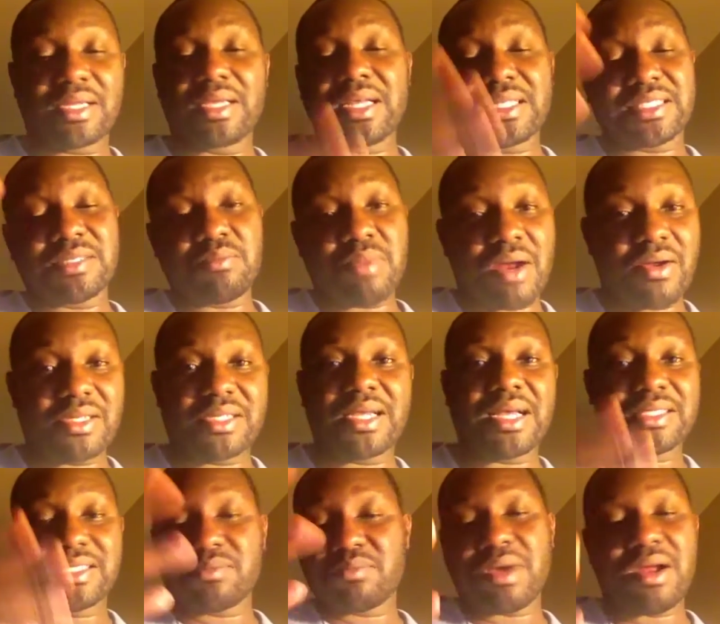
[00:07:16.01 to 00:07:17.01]
getting married,
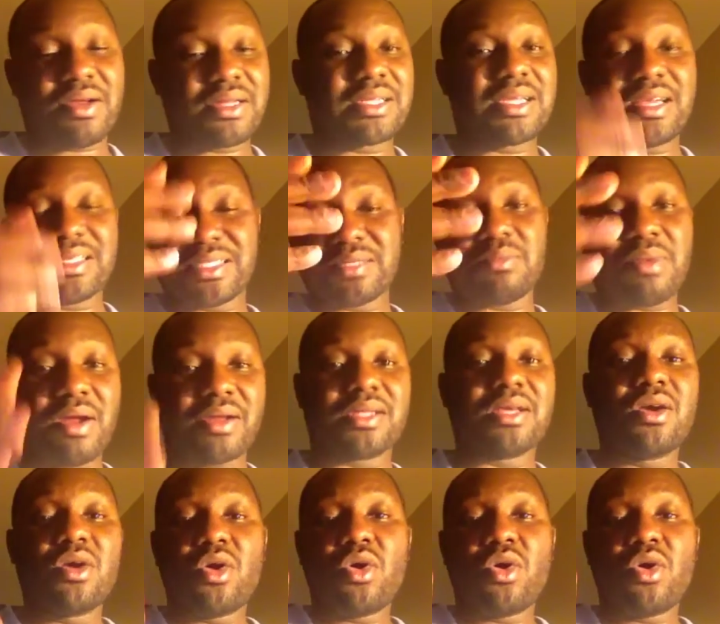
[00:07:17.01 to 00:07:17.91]
getting married, getting married,